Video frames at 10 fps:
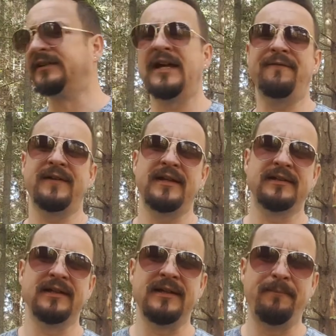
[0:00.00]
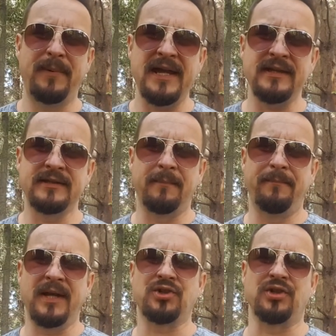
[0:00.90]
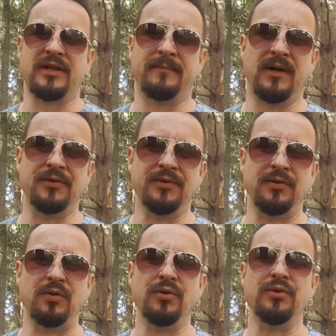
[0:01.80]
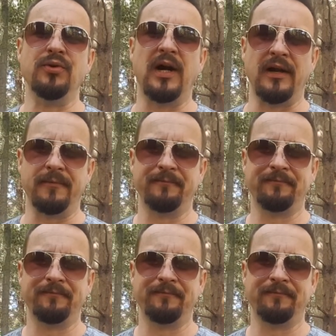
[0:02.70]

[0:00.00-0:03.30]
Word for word: definitely paint a picture about you, who you are